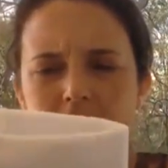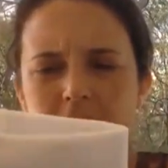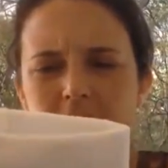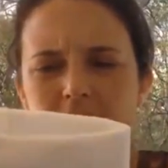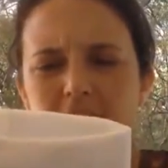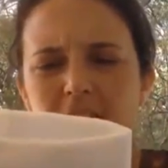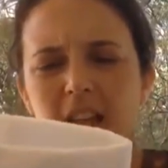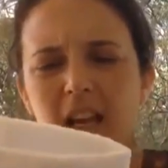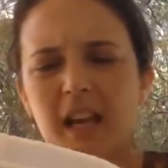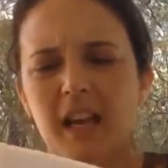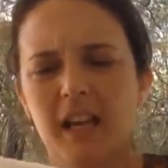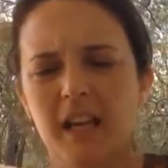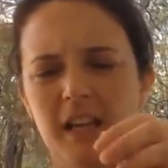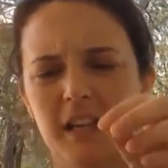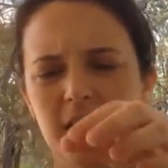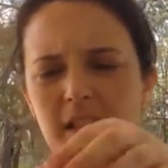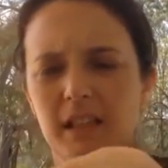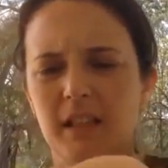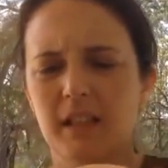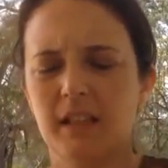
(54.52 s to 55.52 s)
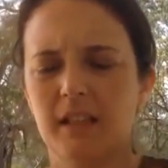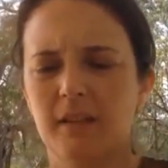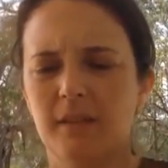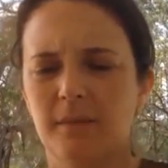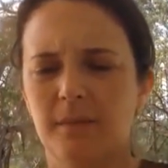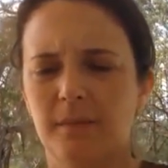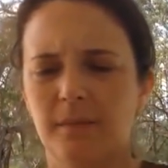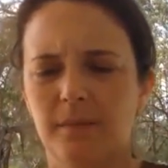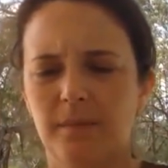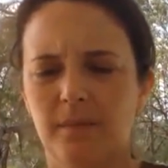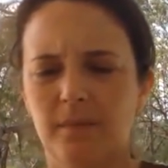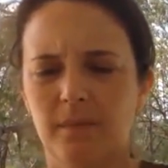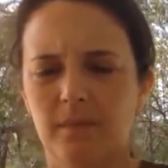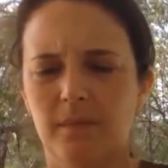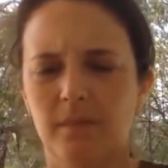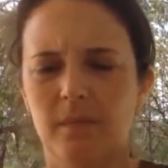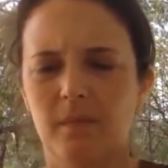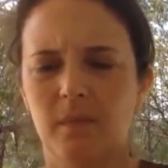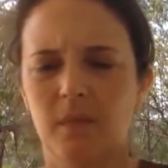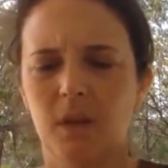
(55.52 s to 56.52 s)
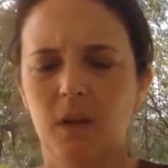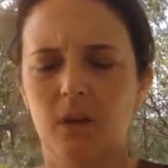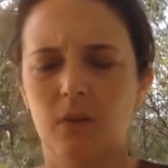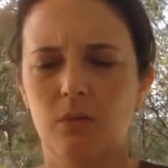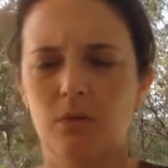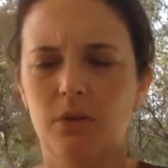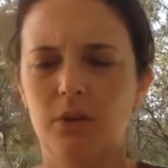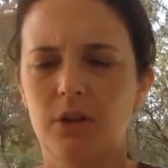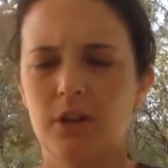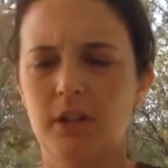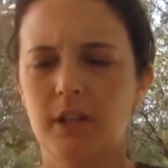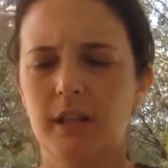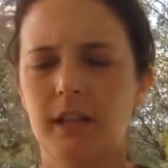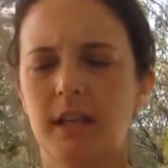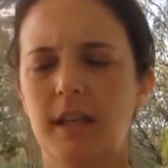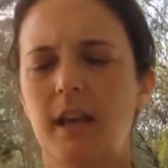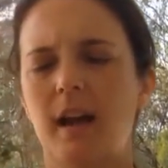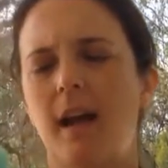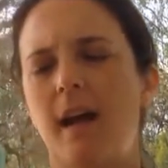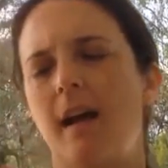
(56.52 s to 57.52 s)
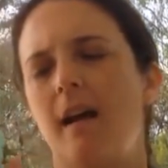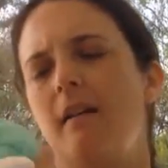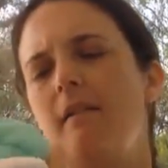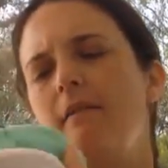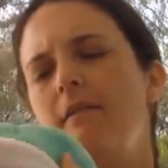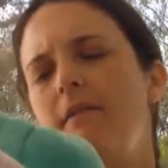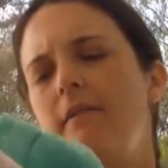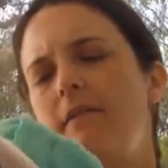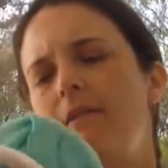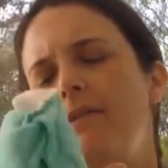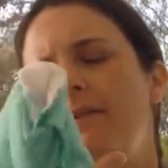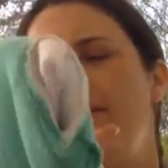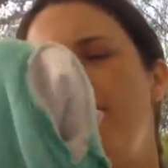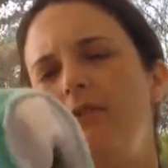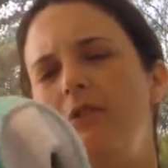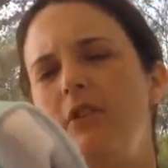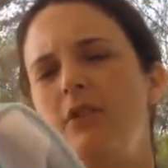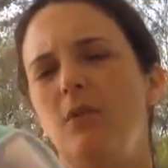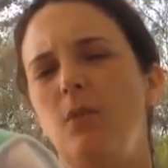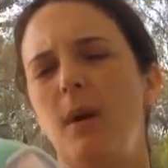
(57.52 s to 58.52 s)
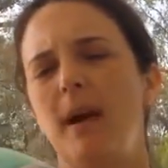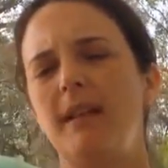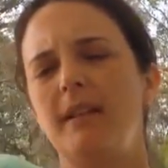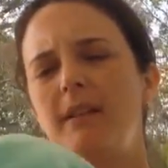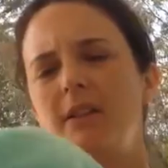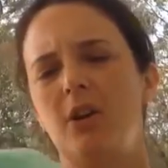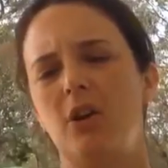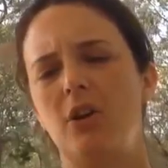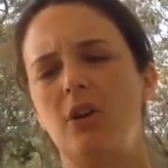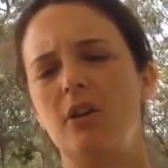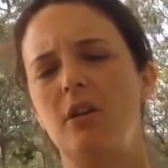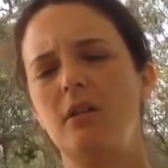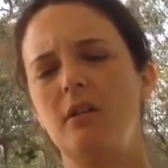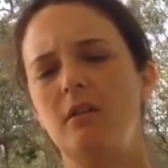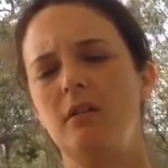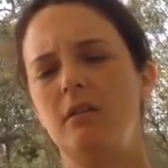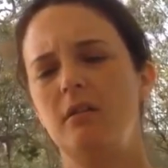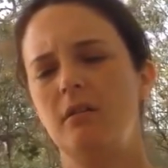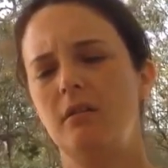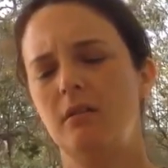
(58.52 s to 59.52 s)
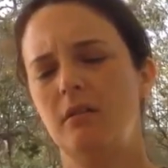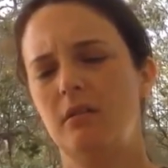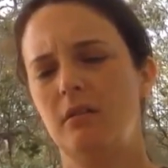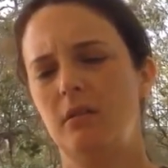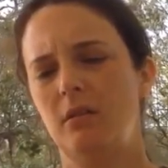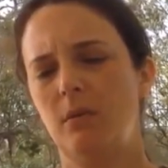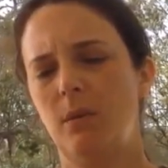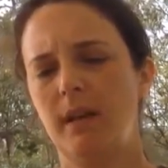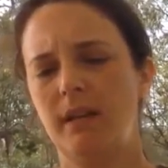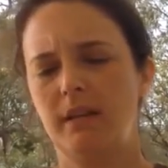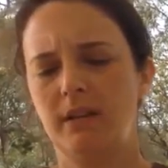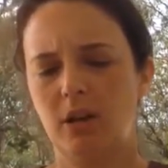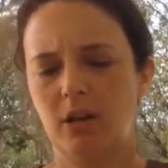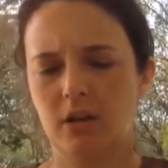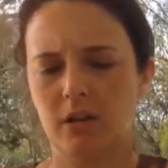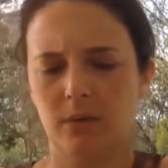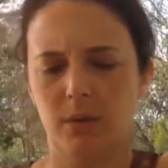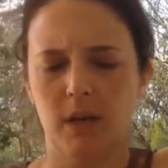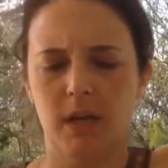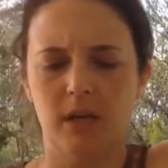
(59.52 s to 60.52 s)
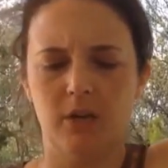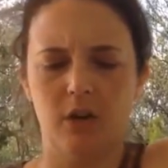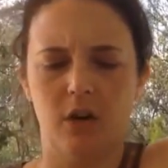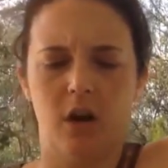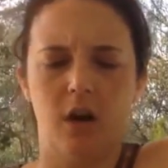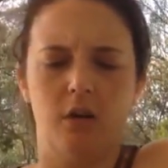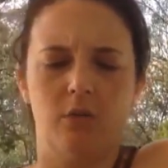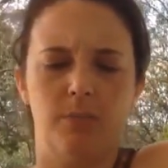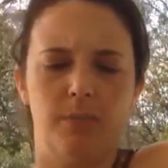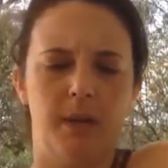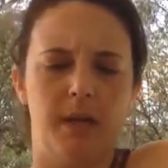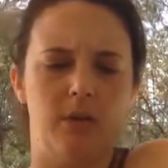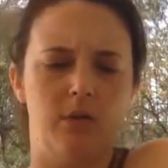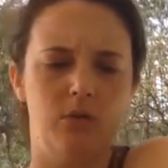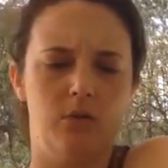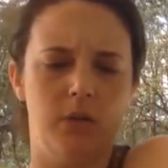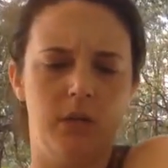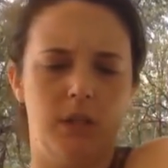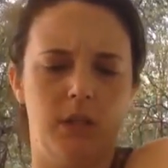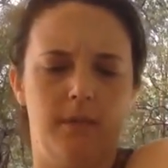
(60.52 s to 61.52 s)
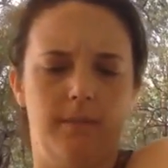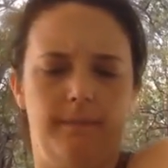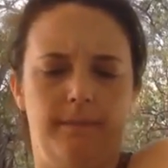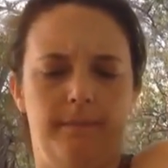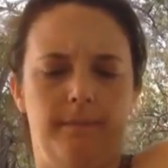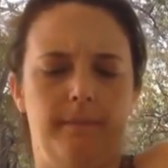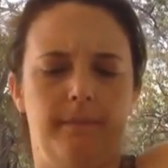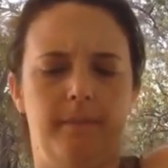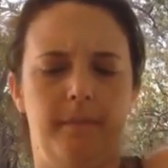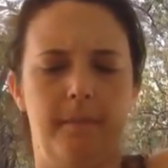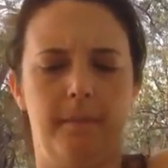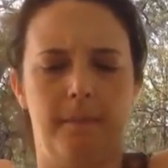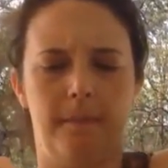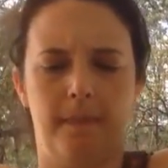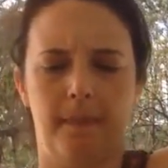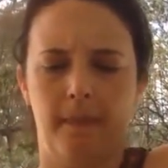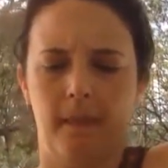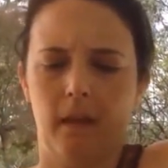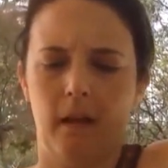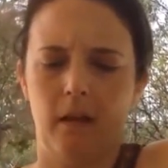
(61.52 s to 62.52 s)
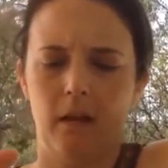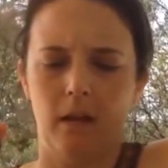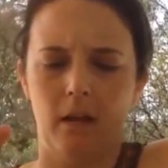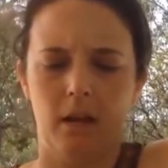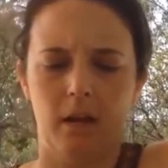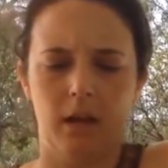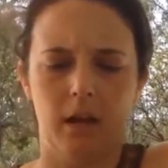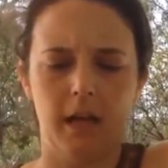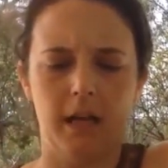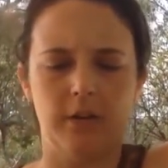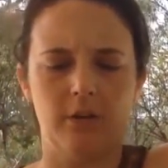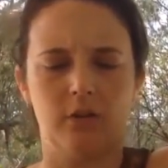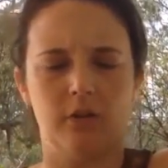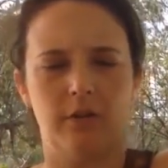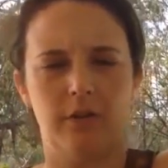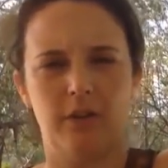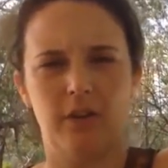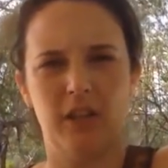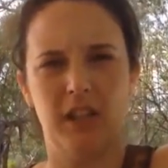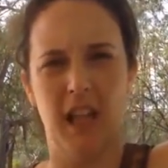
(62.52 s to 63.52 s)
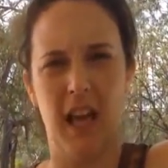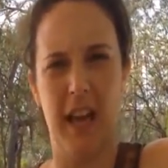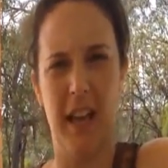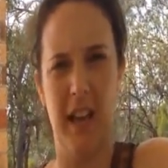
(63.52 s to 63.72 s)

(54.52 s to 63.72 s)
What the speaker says: So these will usually have through the wet zone, and the wet zone is where your child piddles, an extra few